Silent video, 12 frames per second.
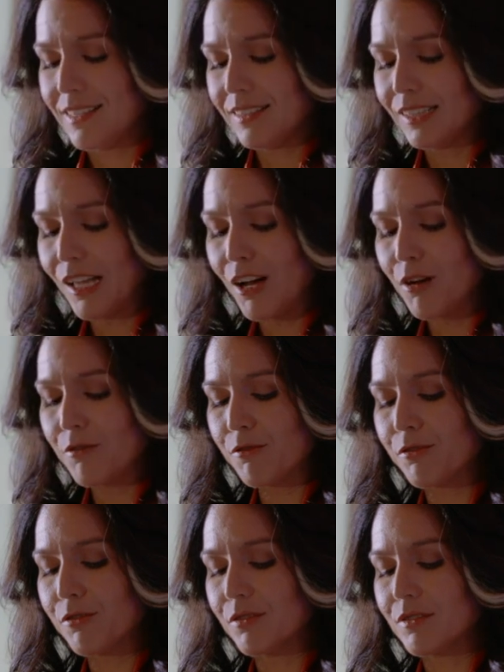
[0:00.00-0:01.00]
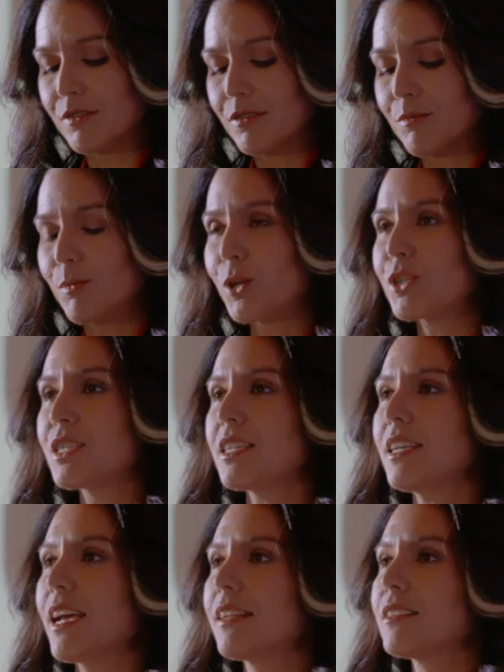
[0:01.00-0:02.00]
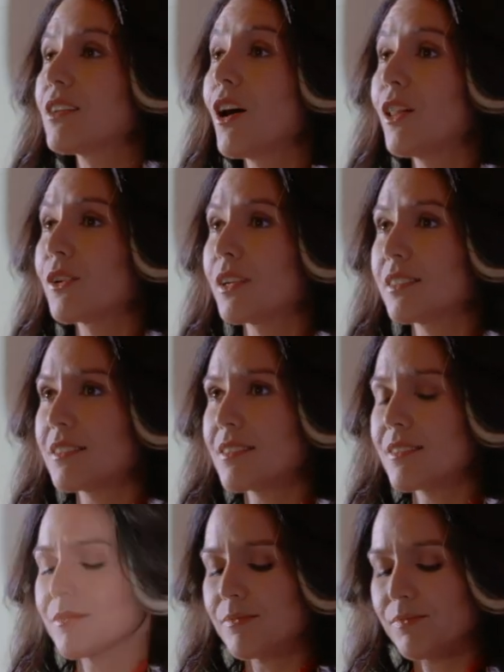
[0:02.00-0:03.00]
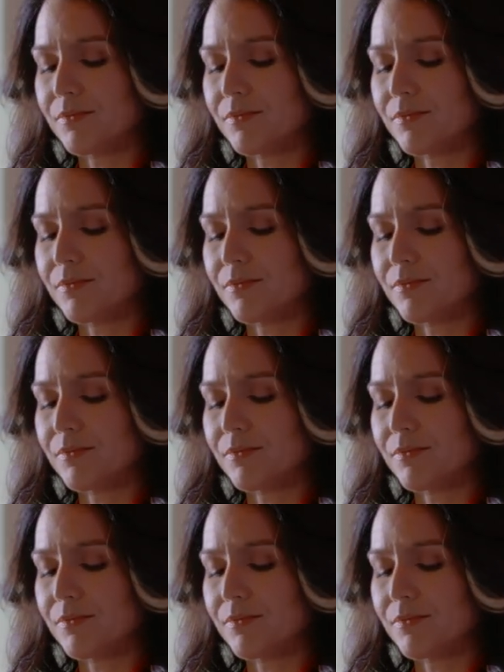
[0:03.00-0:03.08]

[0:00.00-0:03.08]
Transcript: love, mercy, and tolerance.